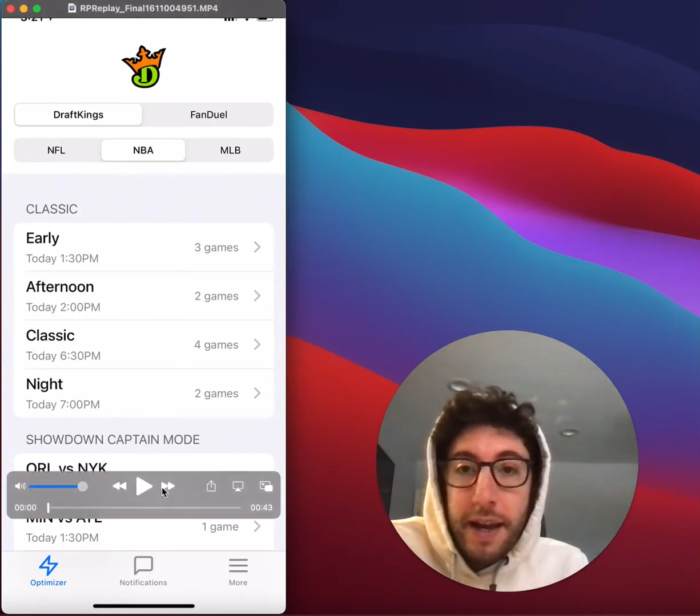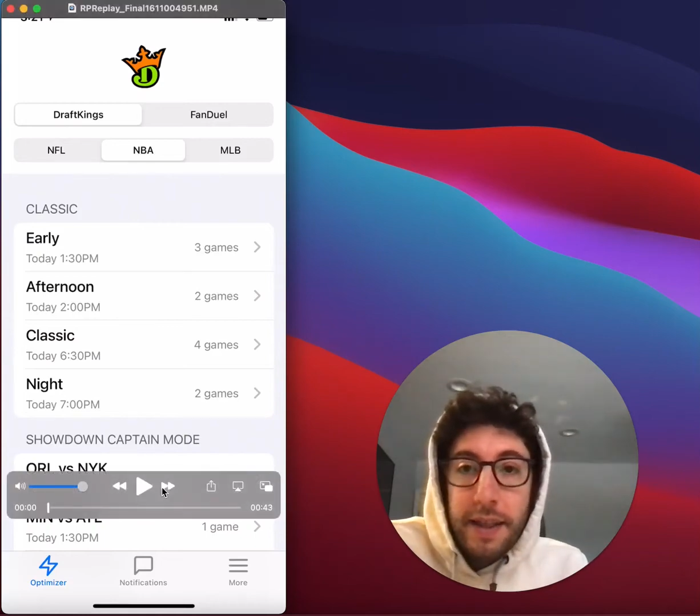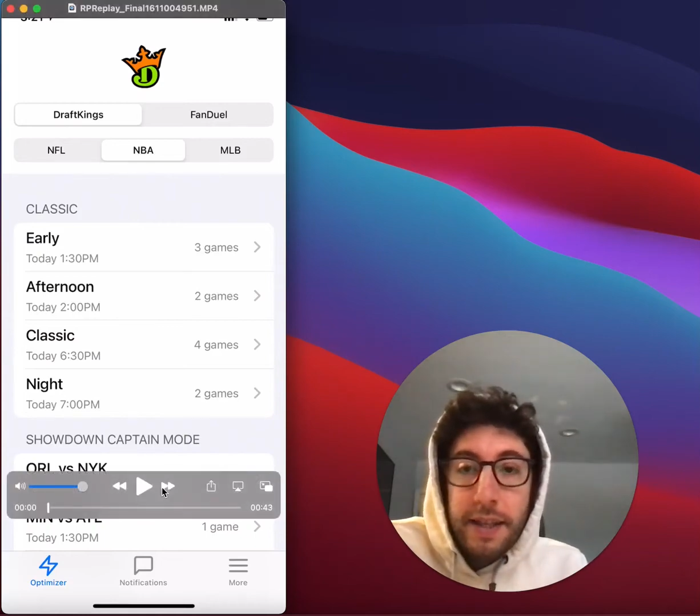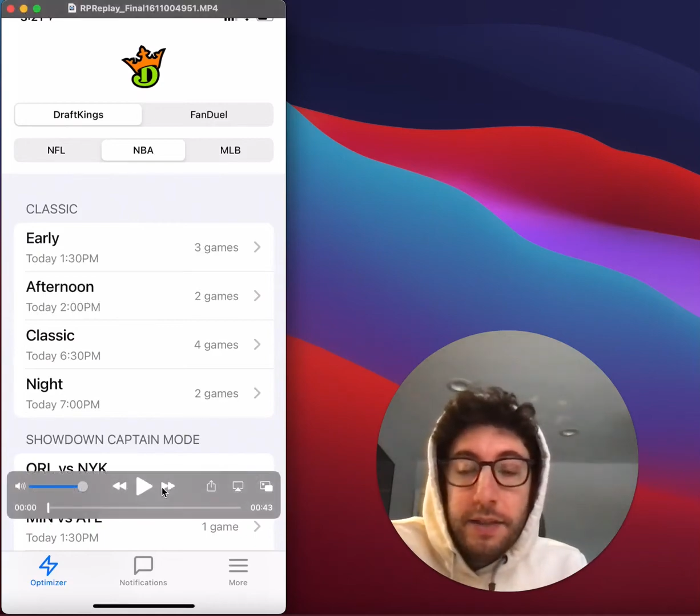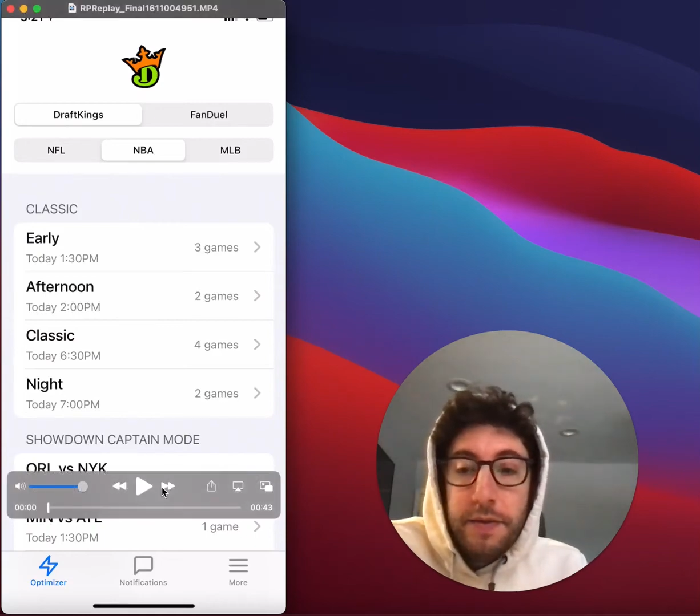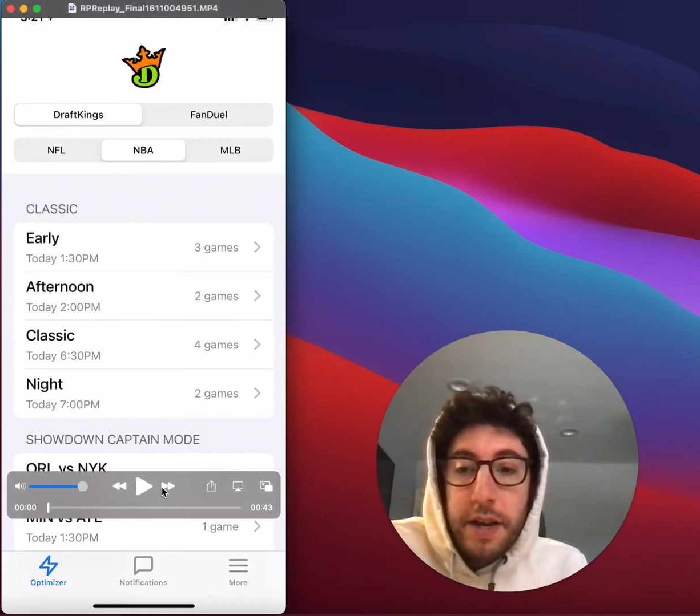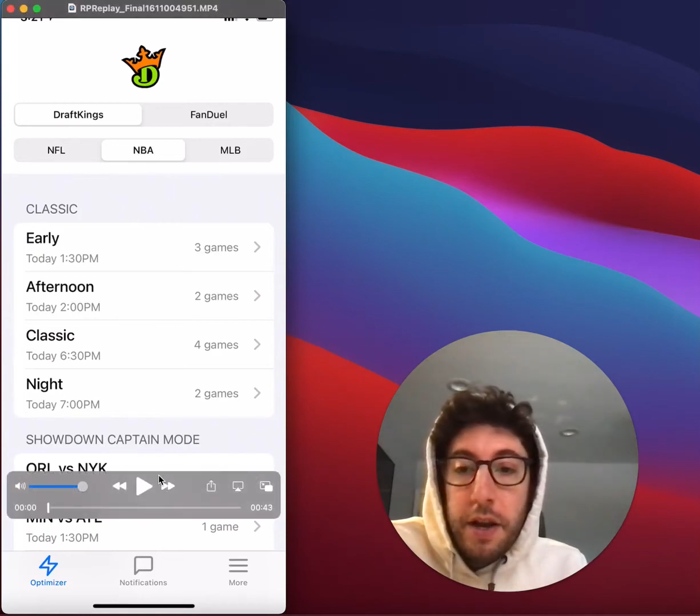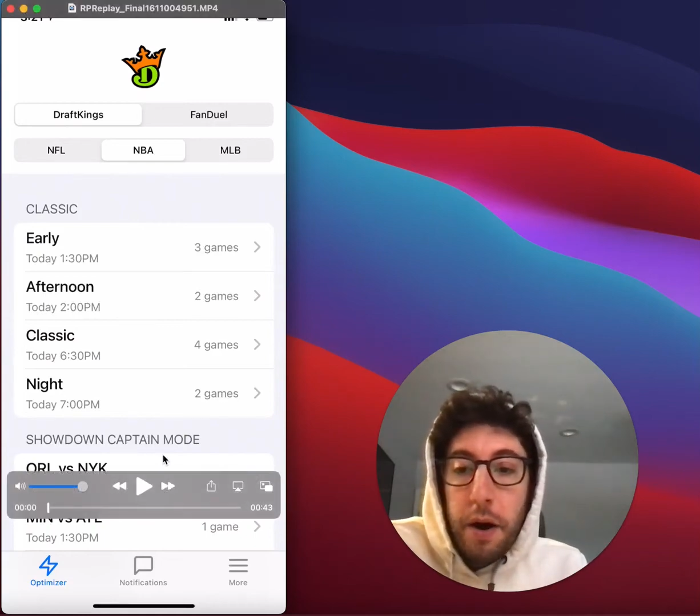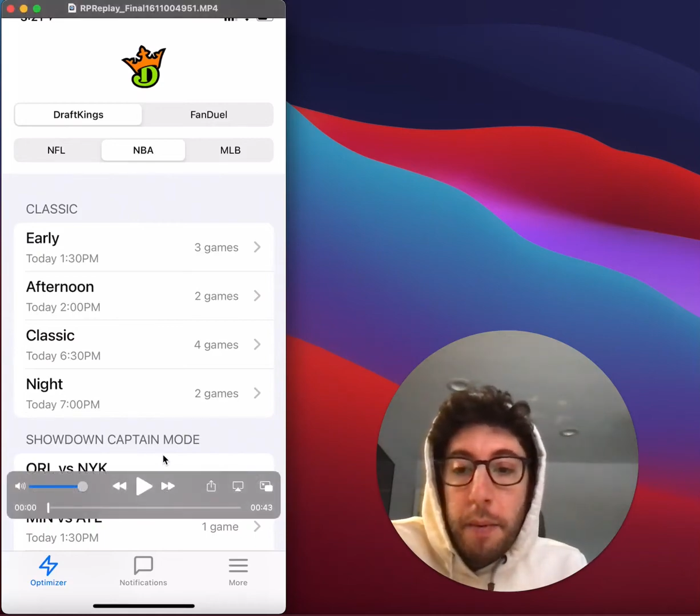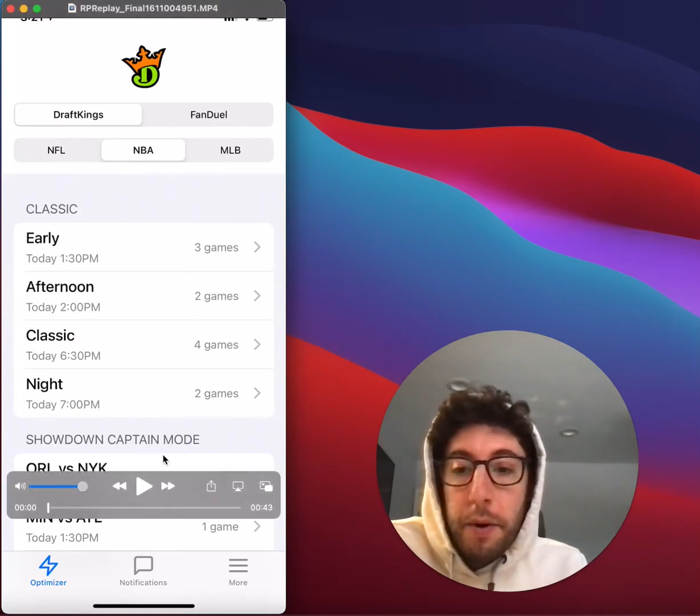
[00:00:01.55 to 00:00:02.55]
In this
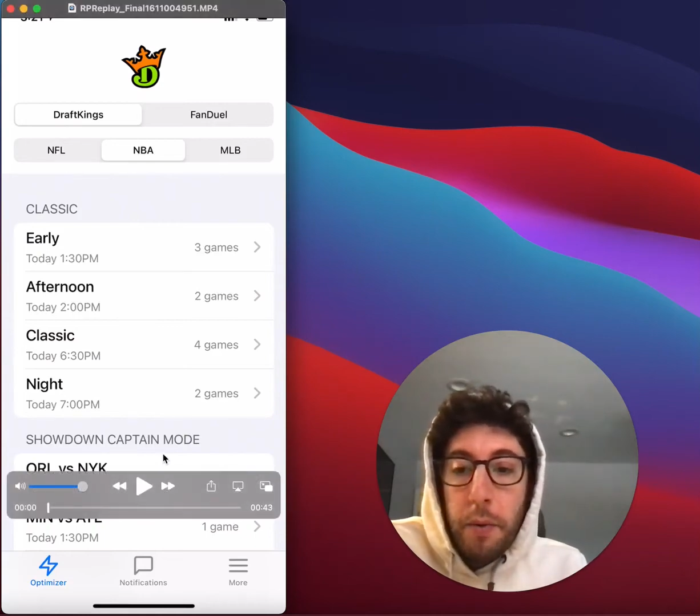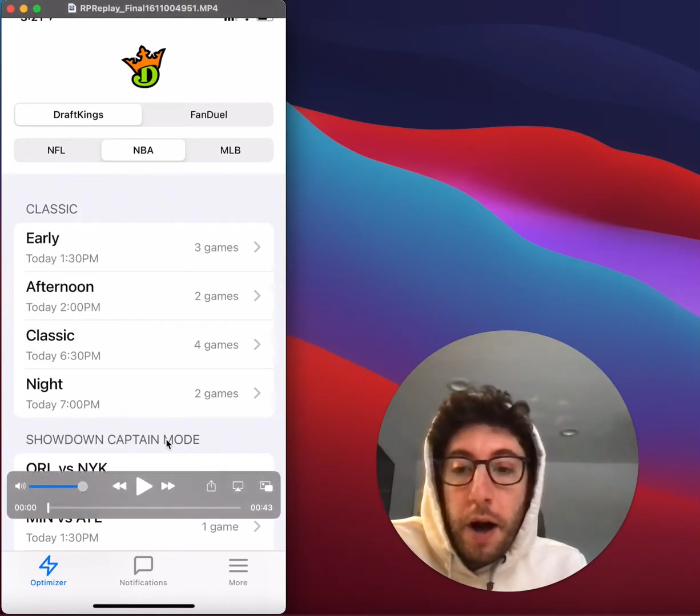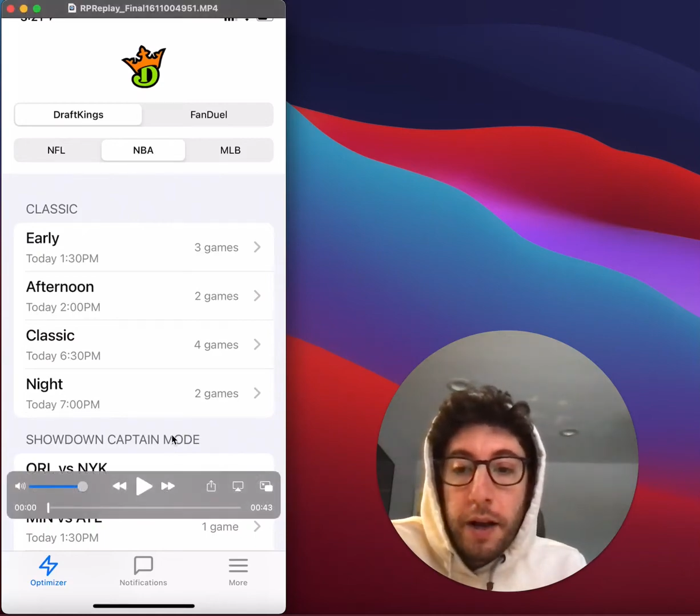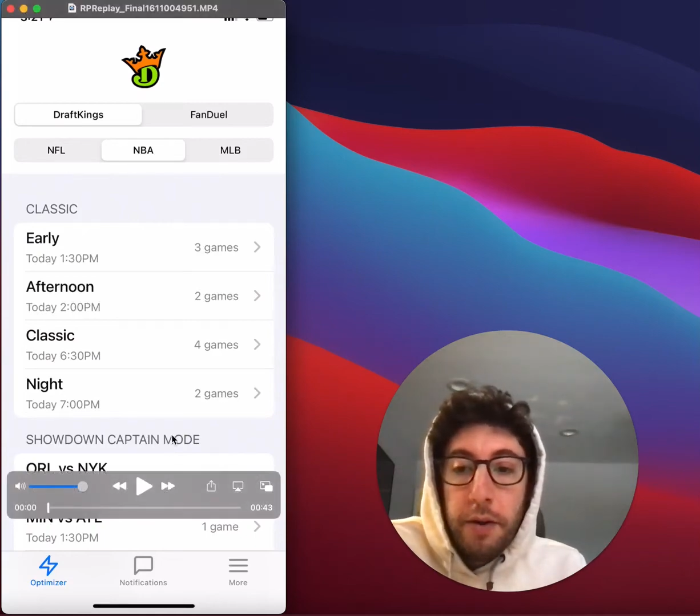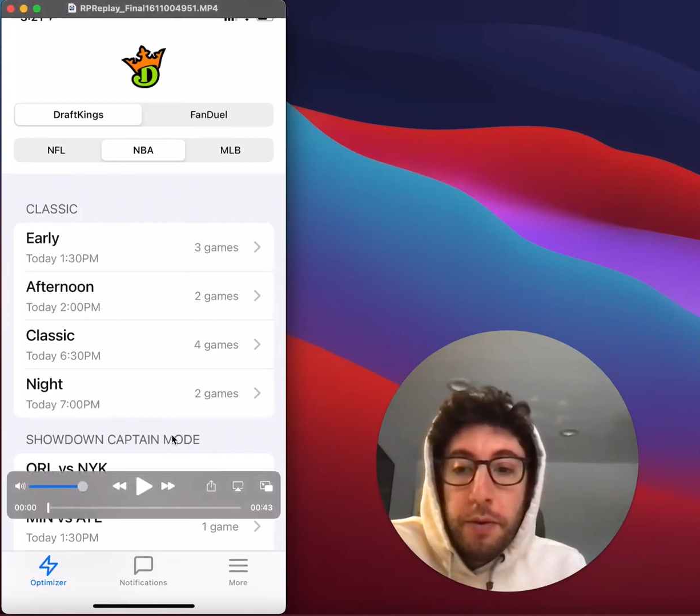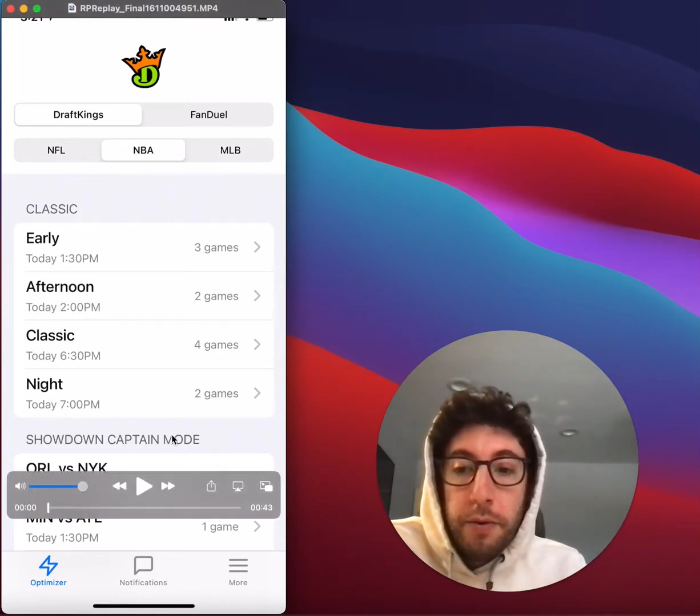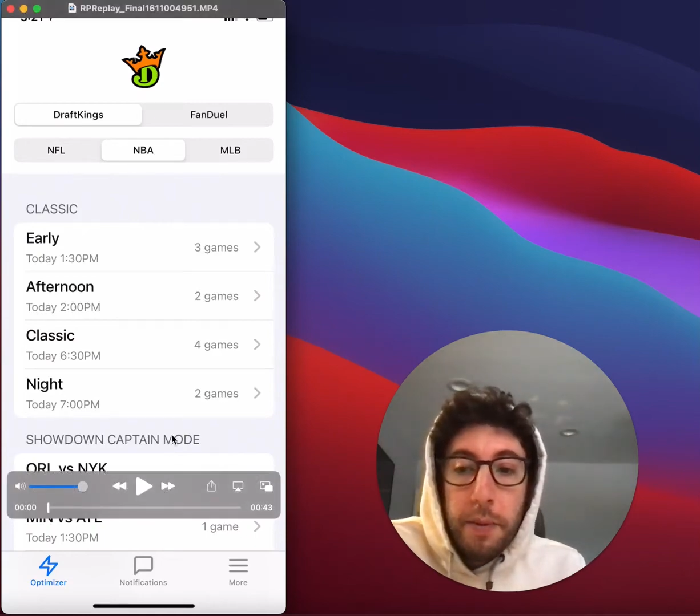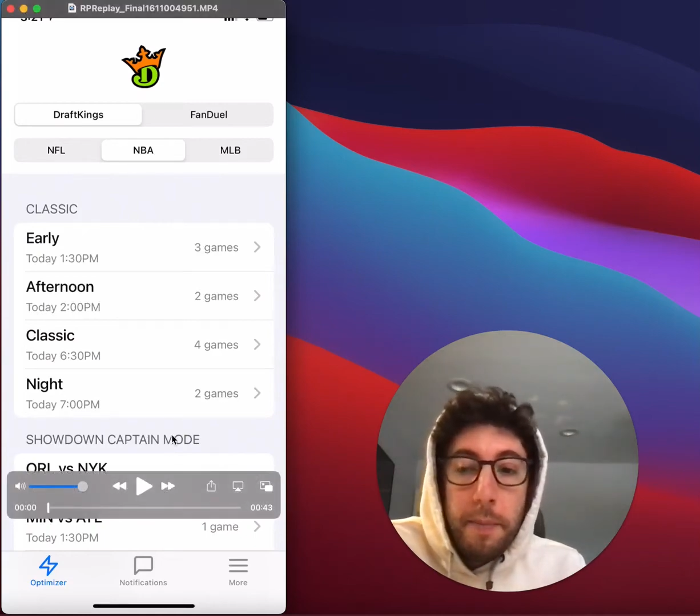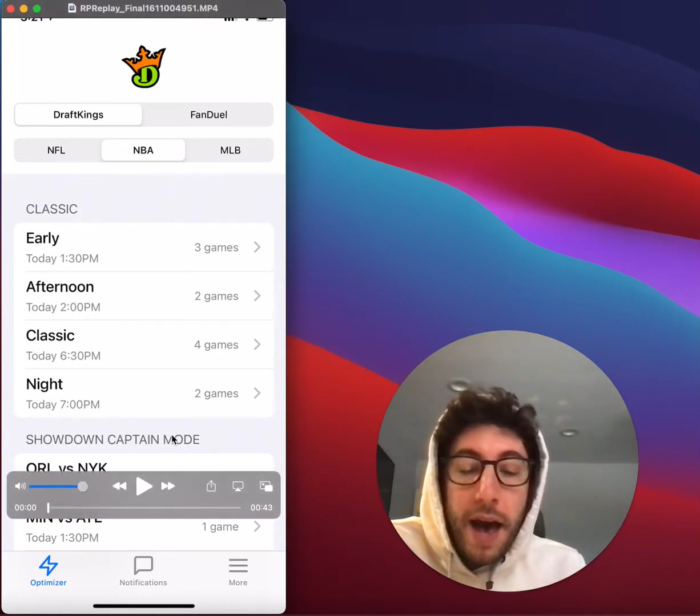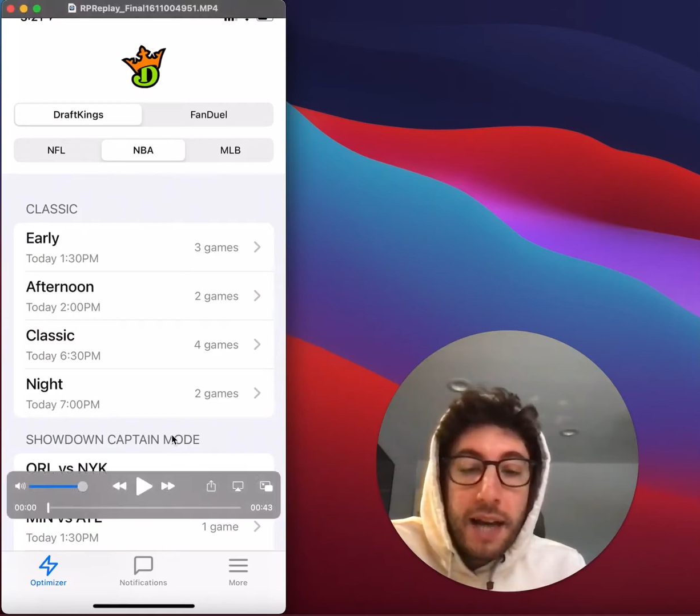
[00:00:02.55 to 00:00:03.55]
video, I'm going to walk you through the
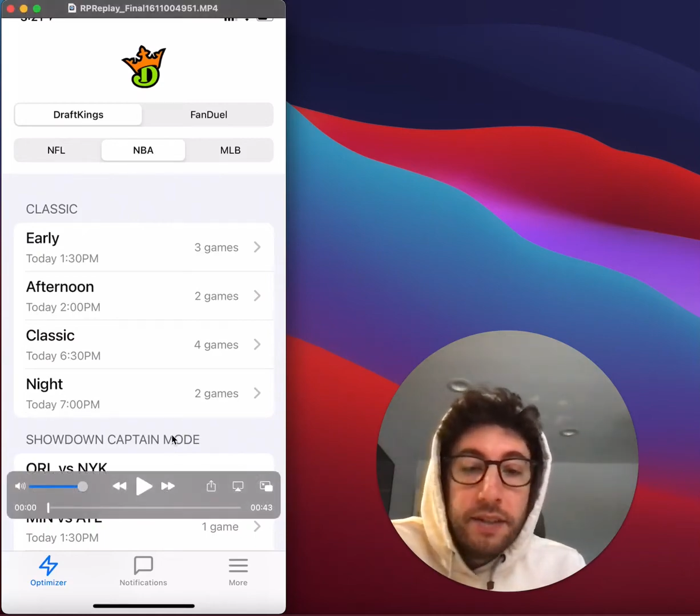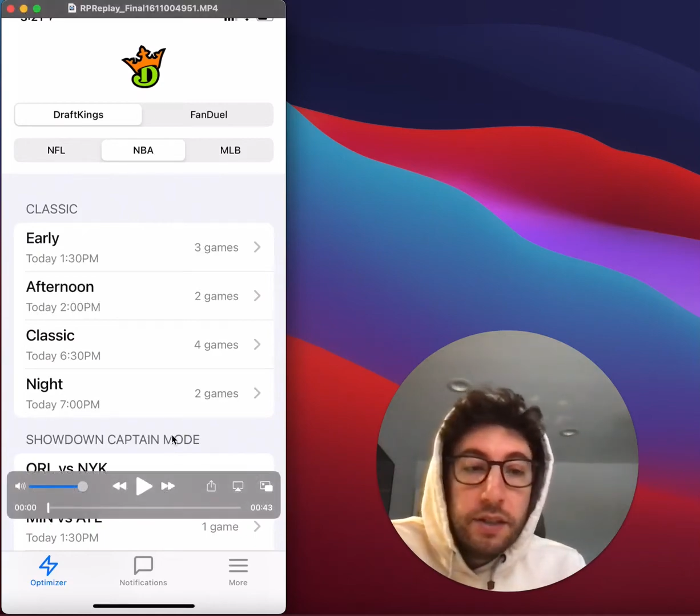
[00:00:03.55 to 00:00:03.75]
max